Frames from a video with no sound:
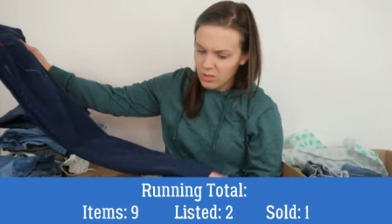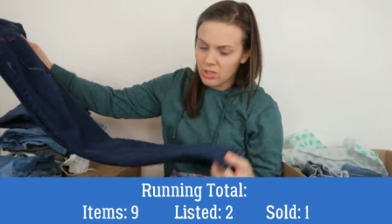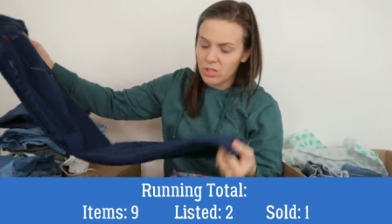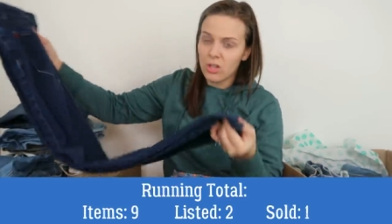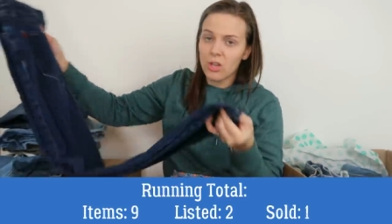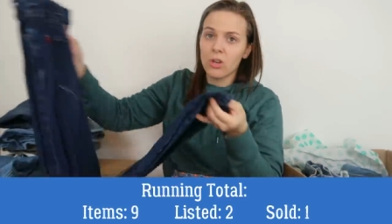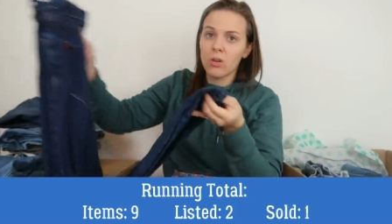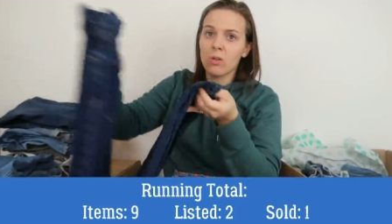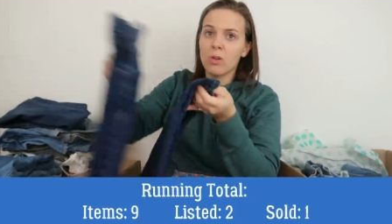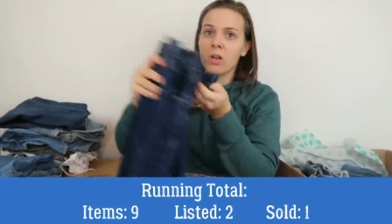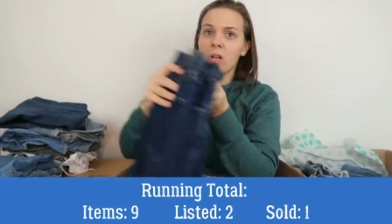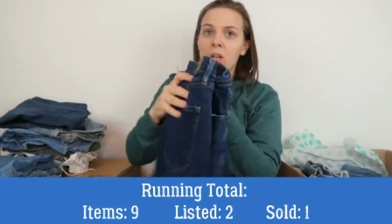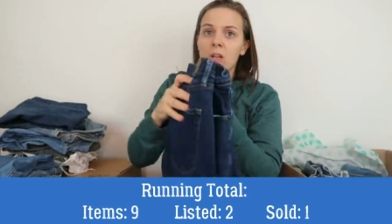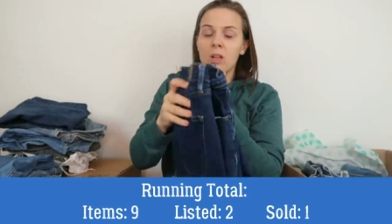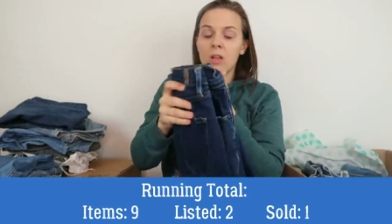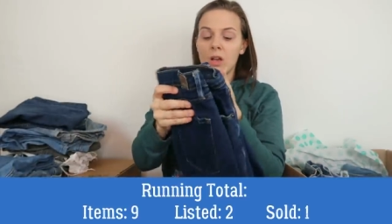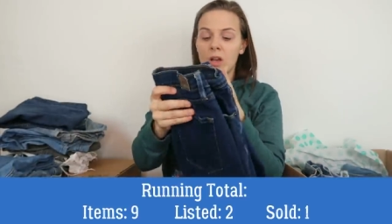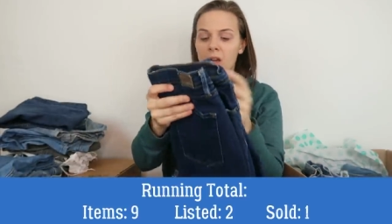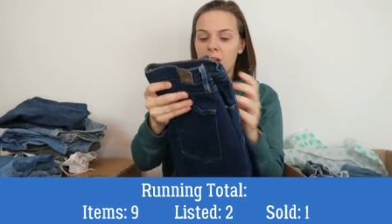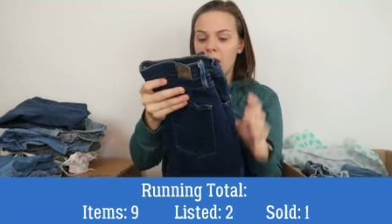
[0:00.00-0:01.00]
So,
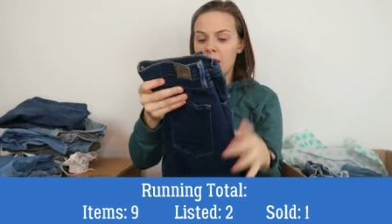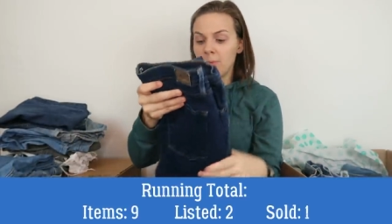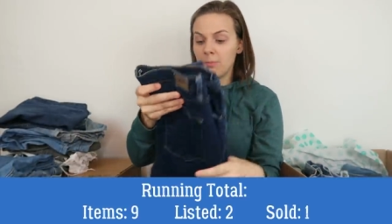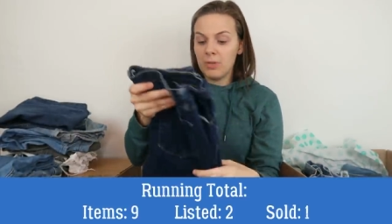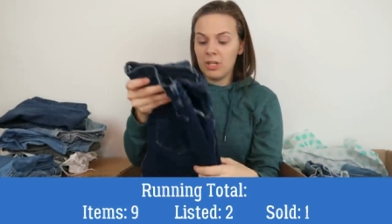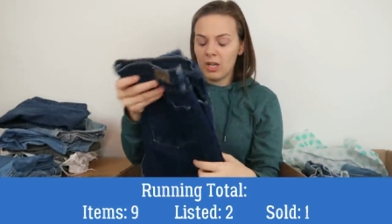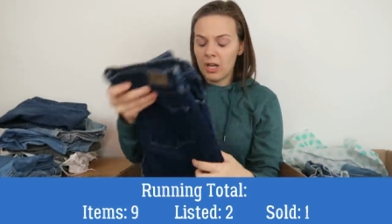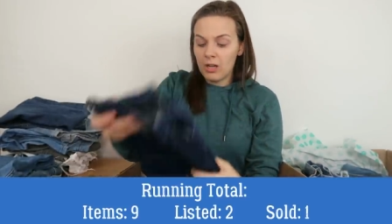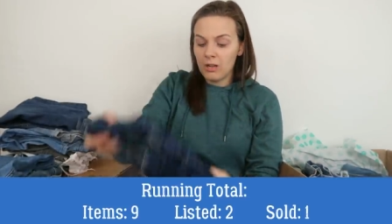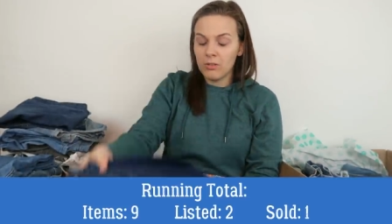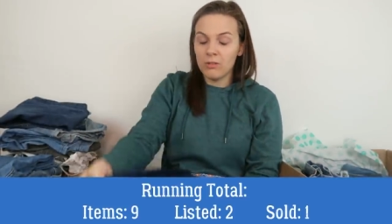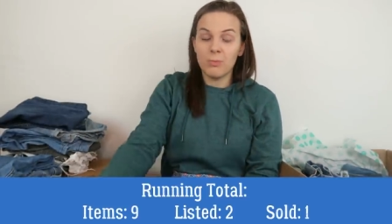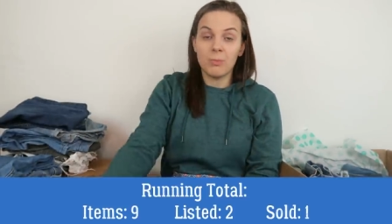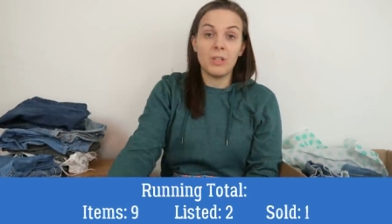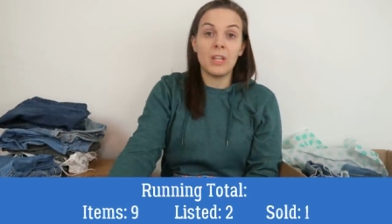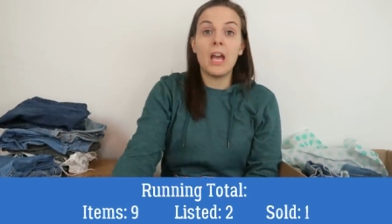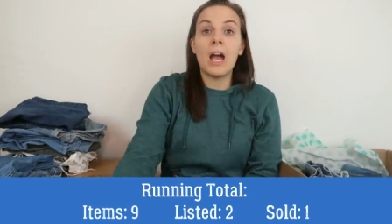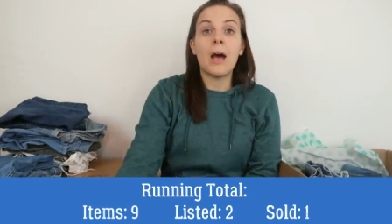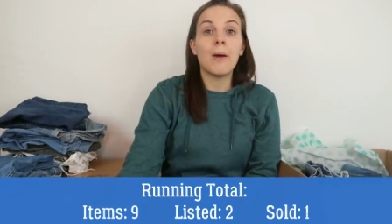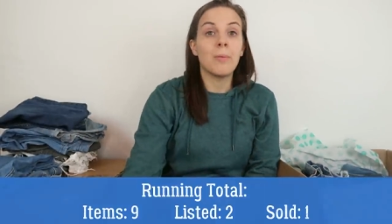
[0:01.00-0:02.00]
I mean, I'll
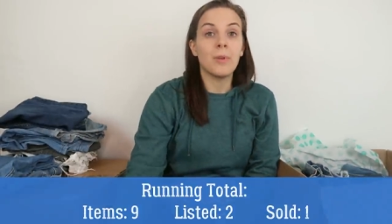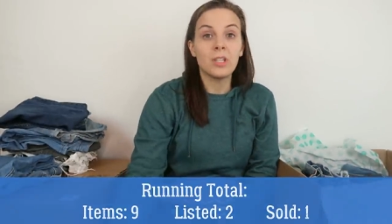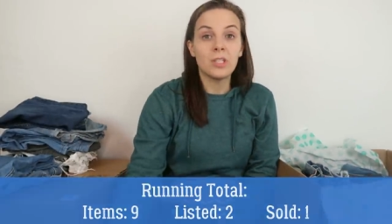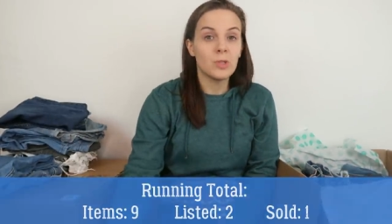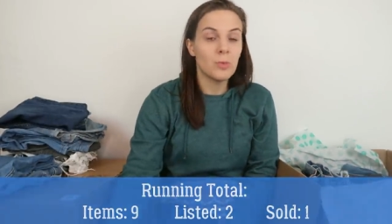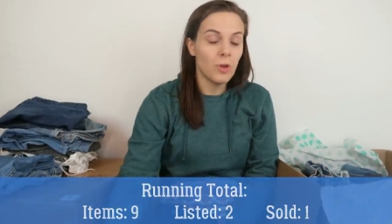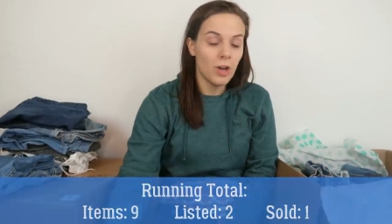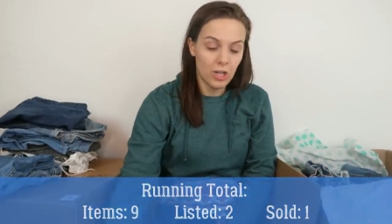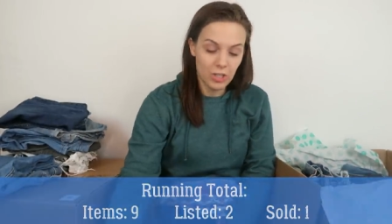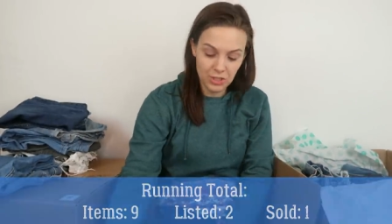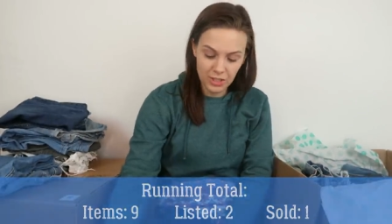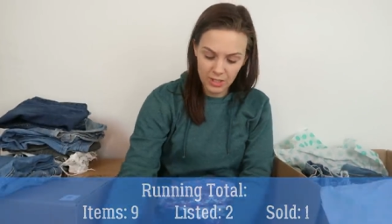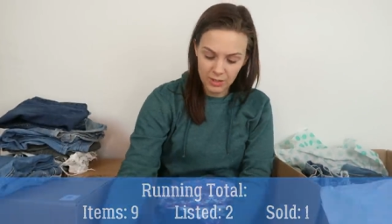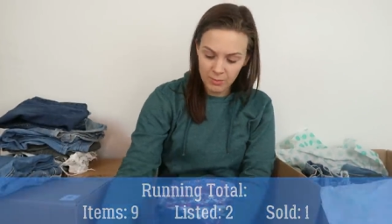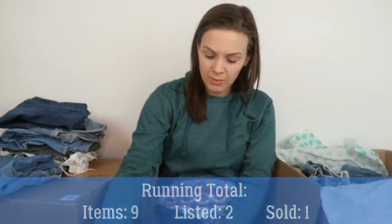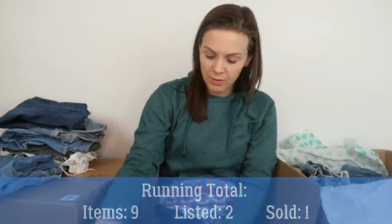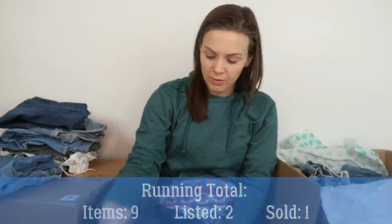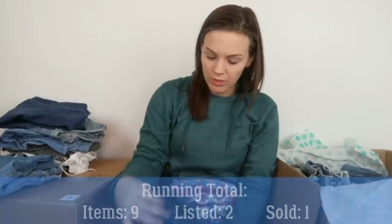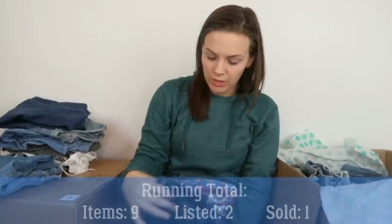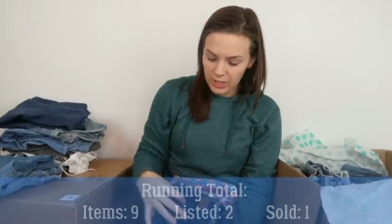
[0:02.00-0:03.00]
be happy to wash
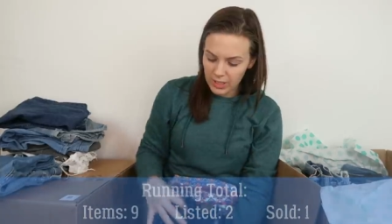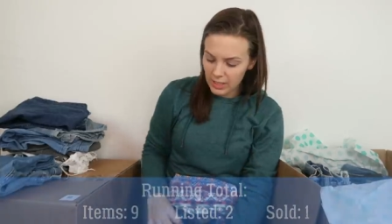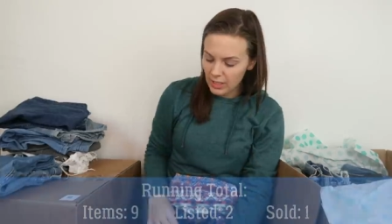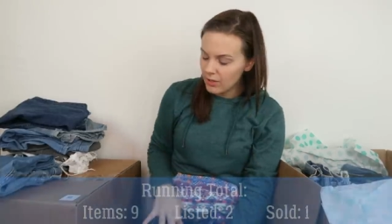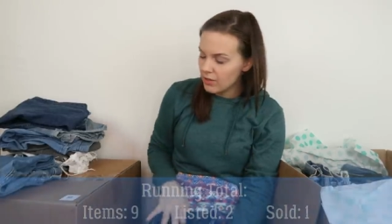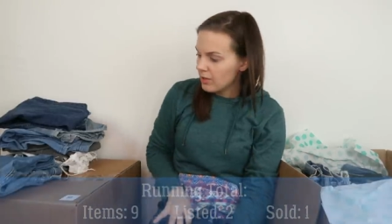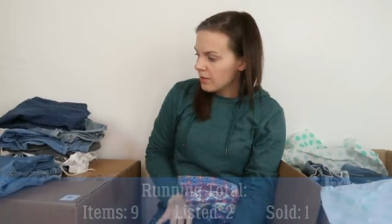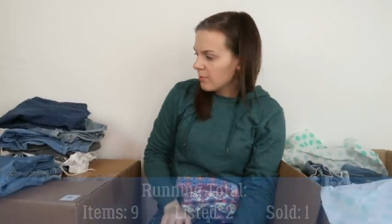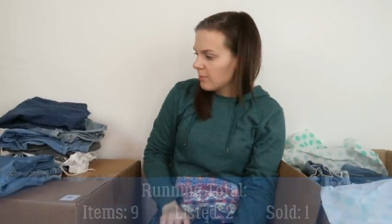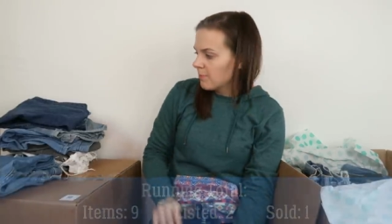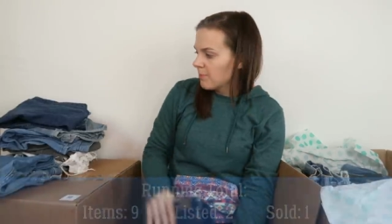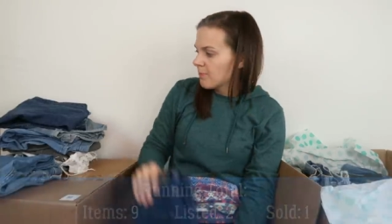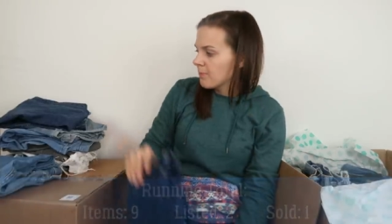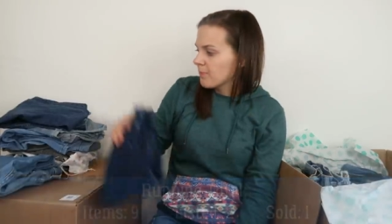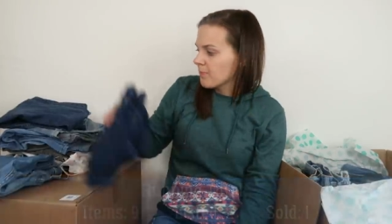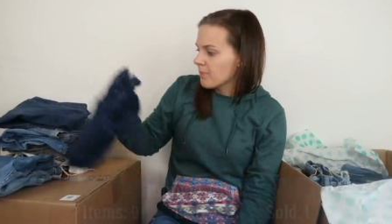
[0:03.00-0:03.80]
them in order to sell them.